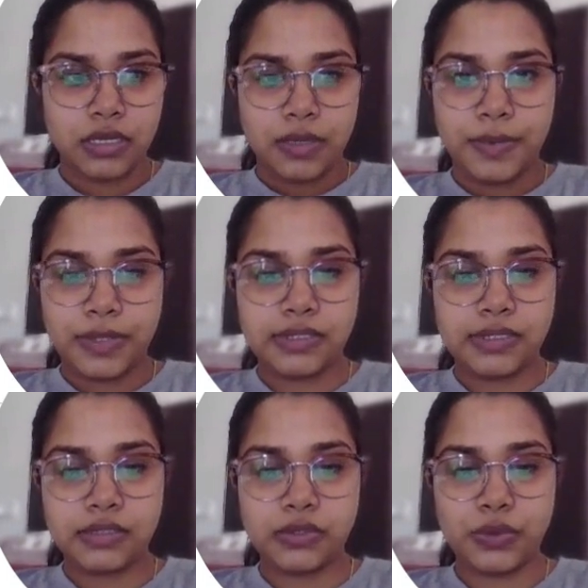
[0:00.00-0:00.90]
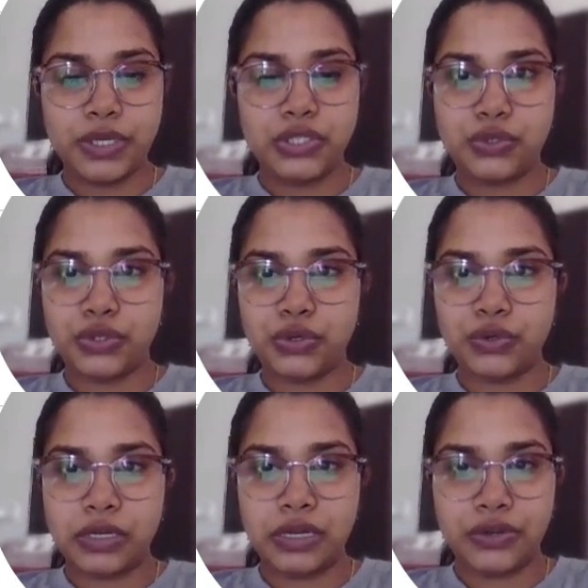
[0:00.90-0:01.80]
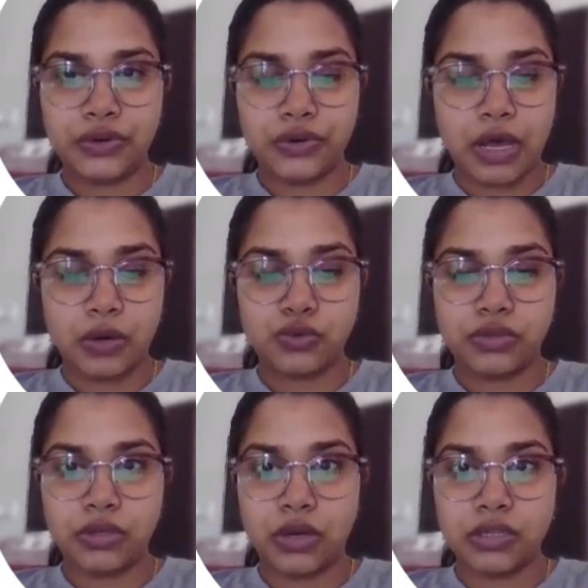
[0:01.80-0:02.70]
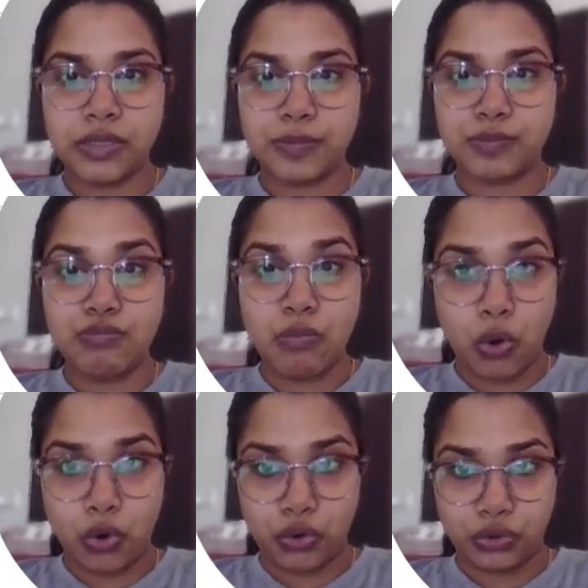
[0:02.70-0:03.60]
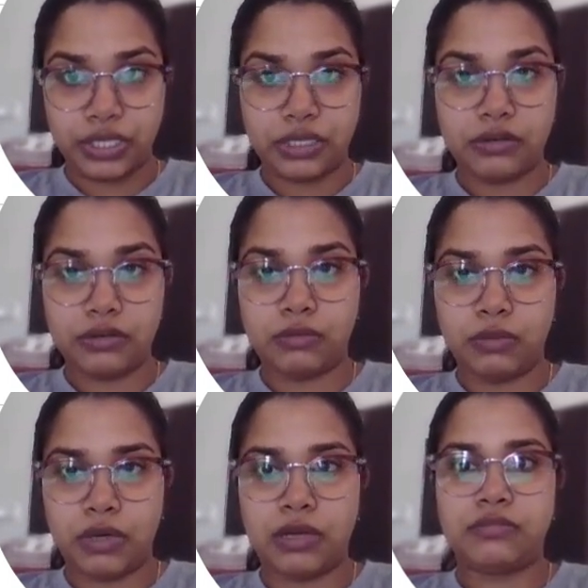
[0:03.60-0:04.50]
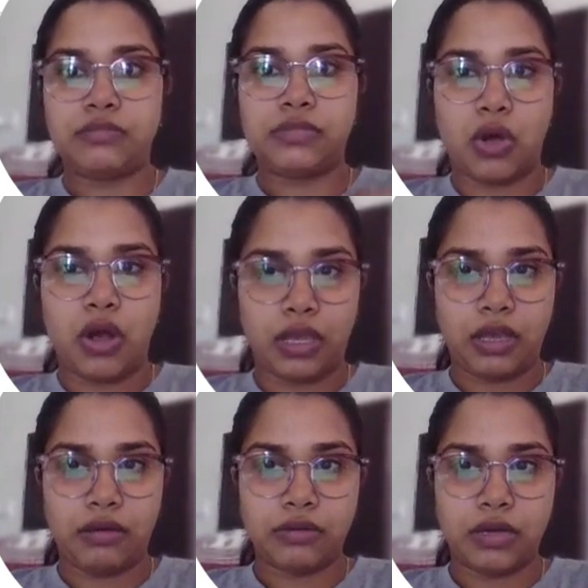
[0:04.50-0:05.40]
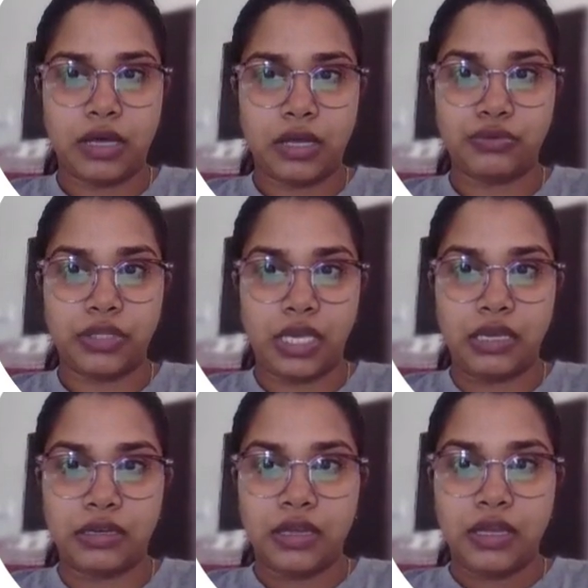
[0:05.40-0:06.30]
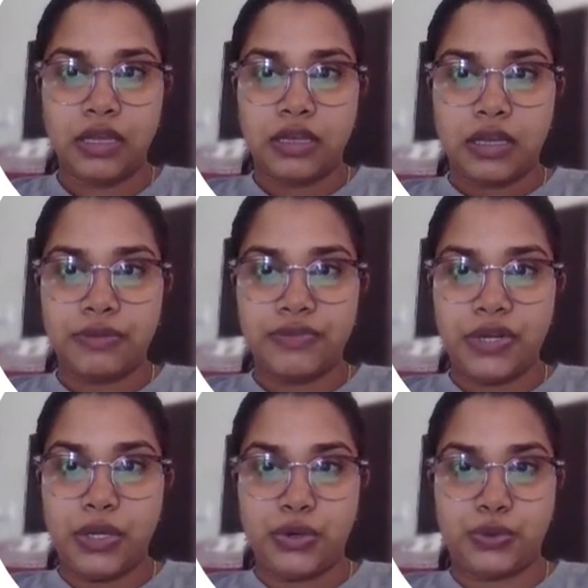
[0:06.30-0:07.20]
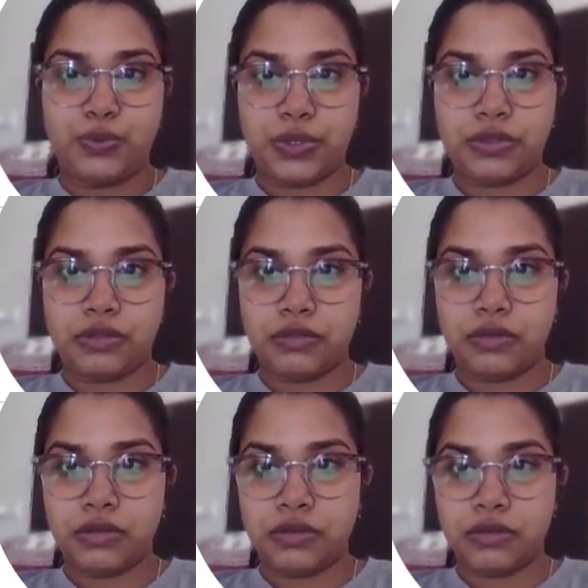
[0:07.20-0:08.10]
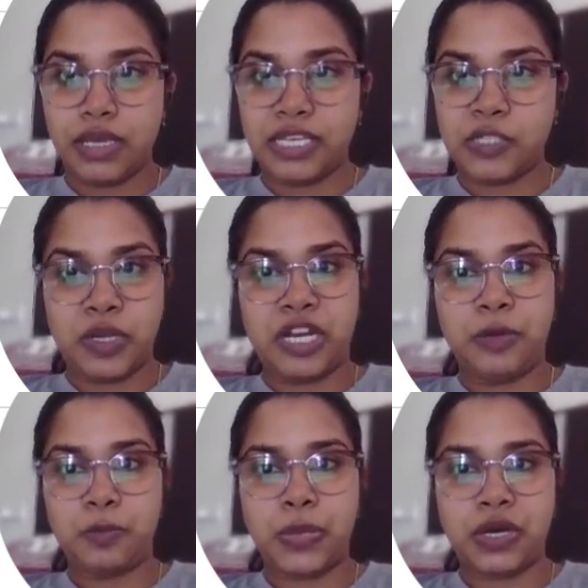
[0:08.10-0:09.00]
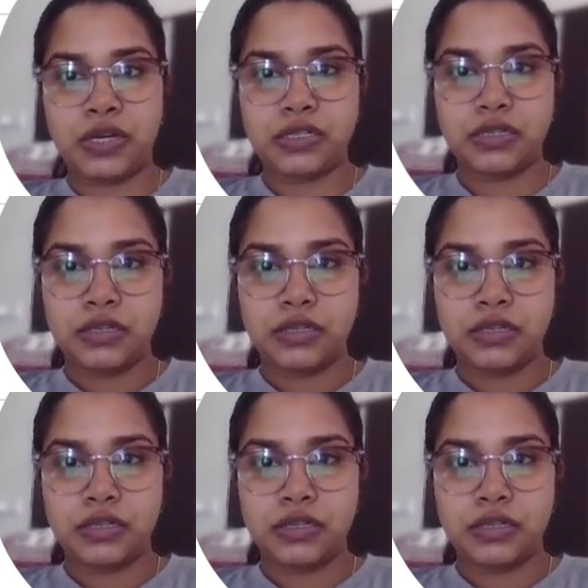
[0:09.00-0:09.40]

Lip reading: because this is going to clear out the concept more than what I'm talking. I don't think I'm very good with the explaining part.